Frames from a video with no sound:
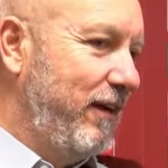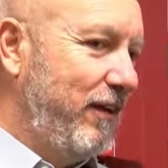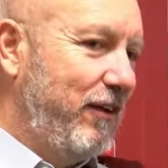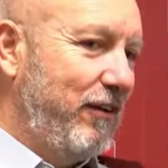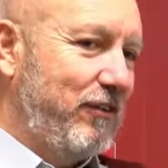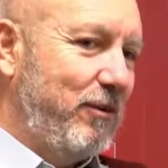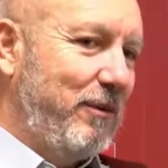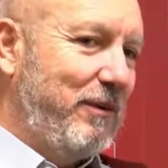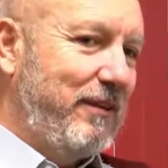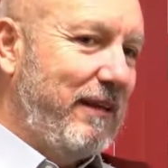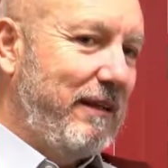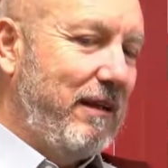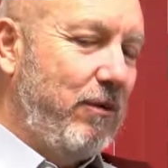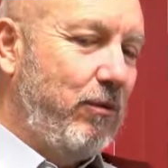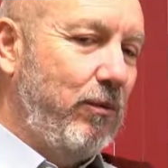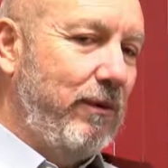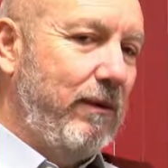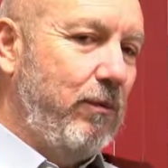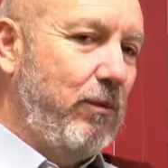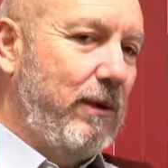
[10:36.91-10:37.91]
So we said, no,
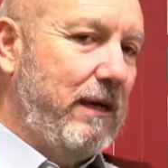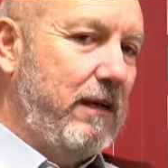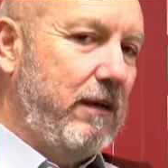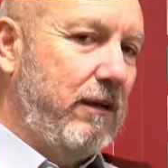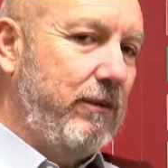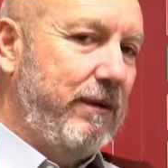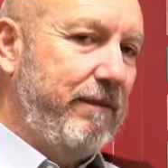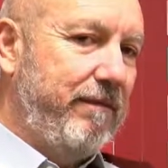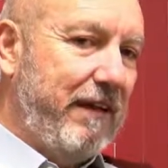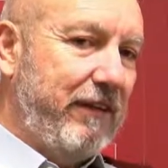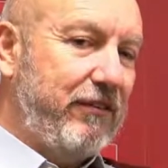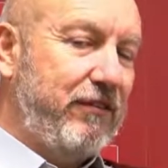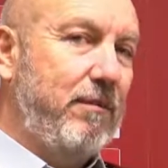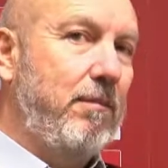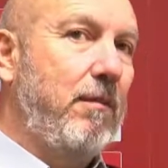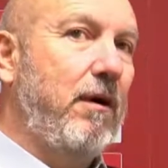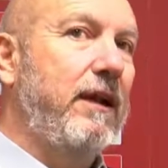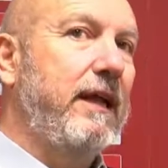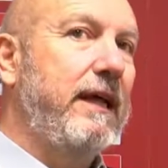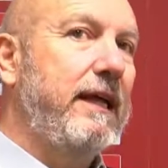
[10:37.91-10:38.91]
we're going to invest the
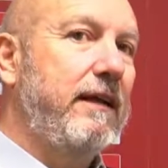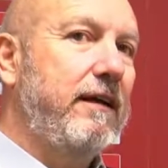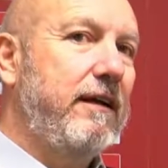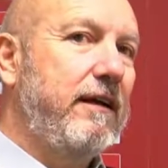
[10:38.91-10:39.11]
money.